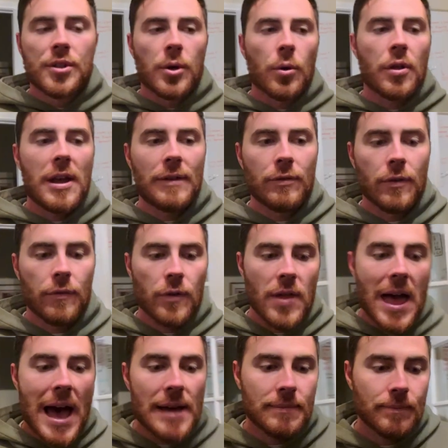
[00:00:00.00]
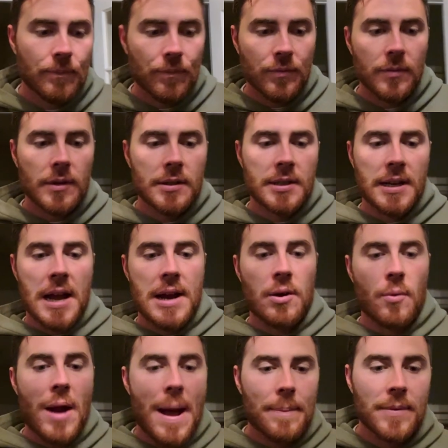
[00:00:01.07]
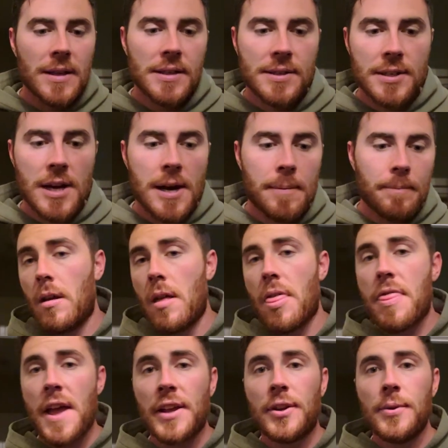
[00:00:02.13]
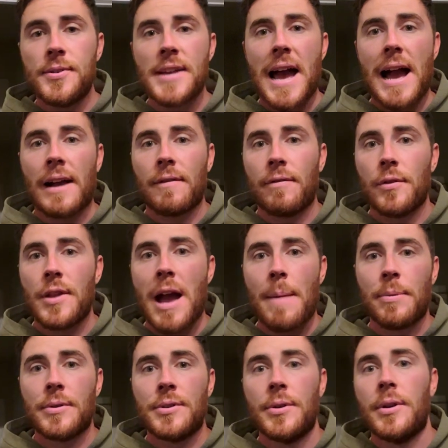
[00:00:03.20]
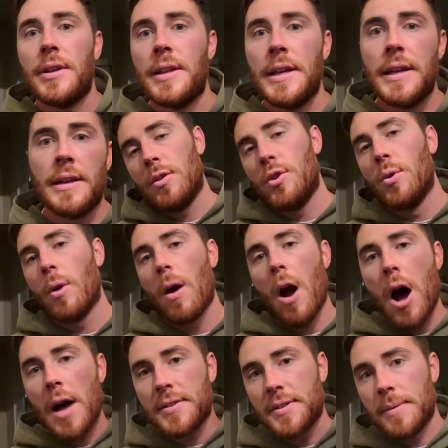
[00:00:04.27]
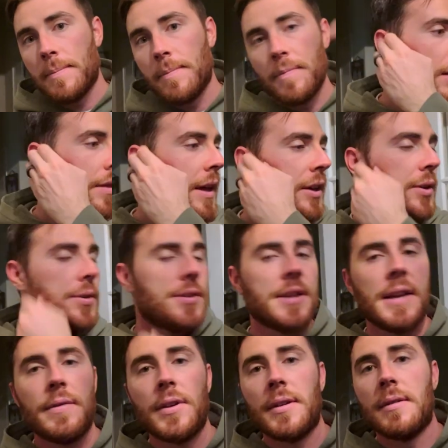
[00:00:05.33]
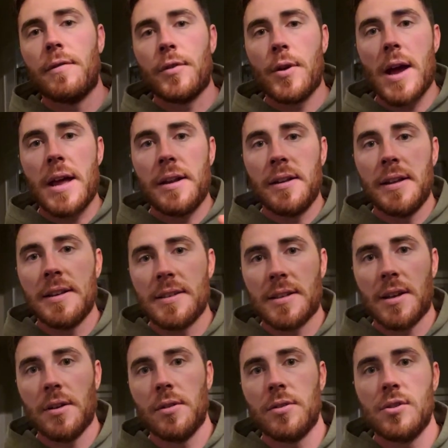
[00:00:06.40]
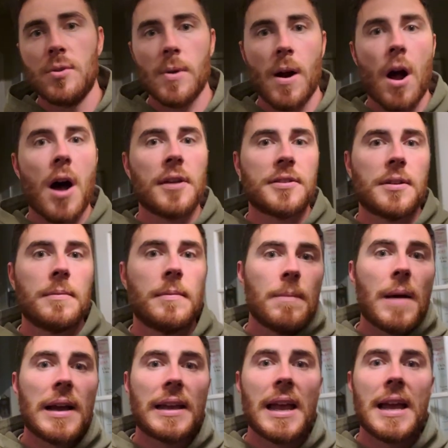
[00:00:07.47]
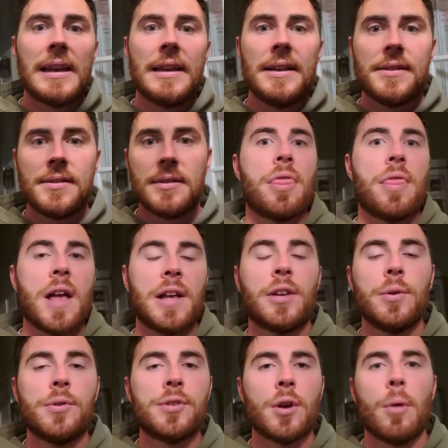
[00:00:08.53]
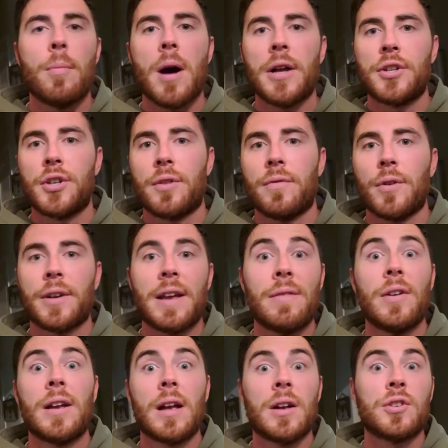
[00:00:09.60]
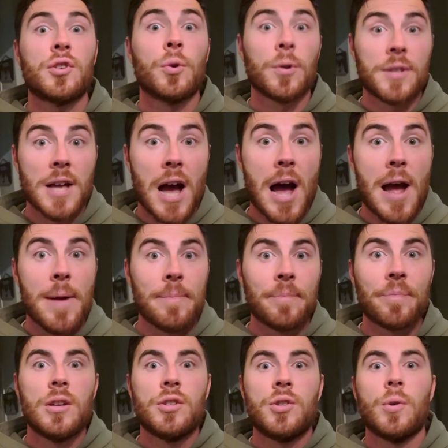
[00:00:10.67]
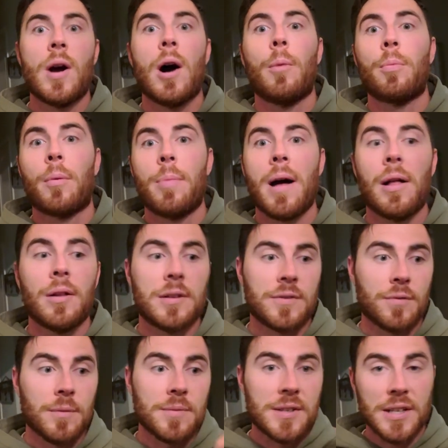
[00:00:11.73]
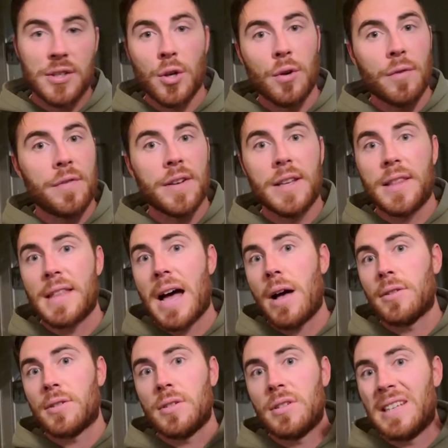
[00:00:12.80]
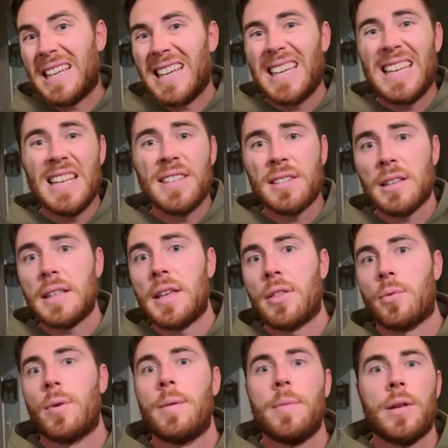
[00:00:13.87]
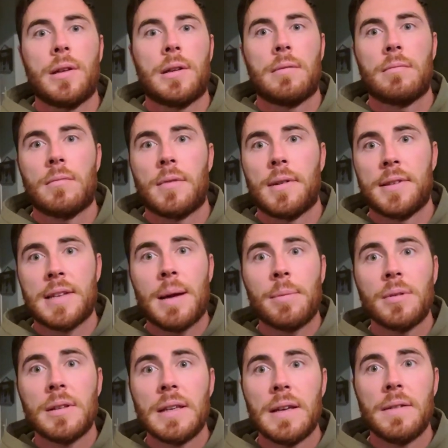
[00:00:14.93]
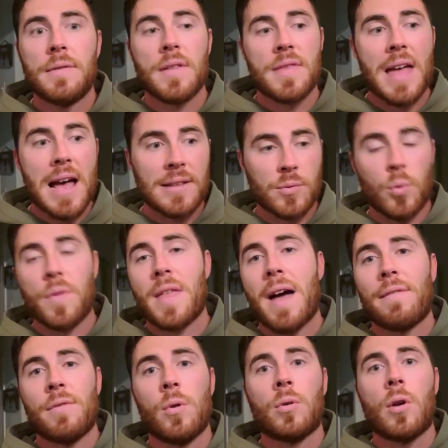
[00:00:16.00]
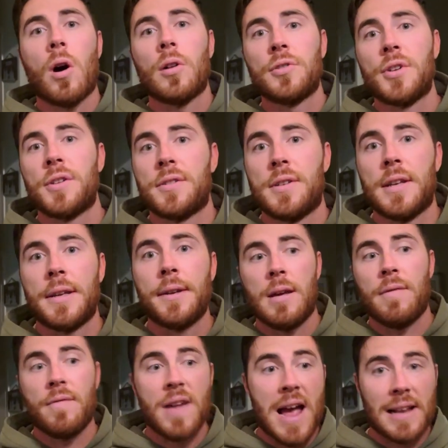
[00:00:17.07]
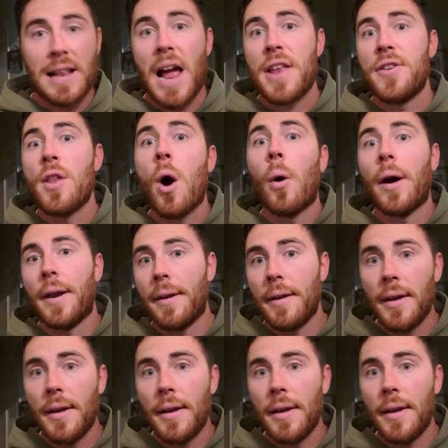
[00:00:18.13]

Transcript: so thankful for that. To kind of wrap this up, thank you, Zach, for the opportunity. You are awesome. Thank you, Steven, for your editing skills. You are awesome. Mike Andes, thank you so much for giving us your time to help propel us from six hundred fifty thousand to easily three million, because I believe that that's what that phone call just did. In fact, I know it.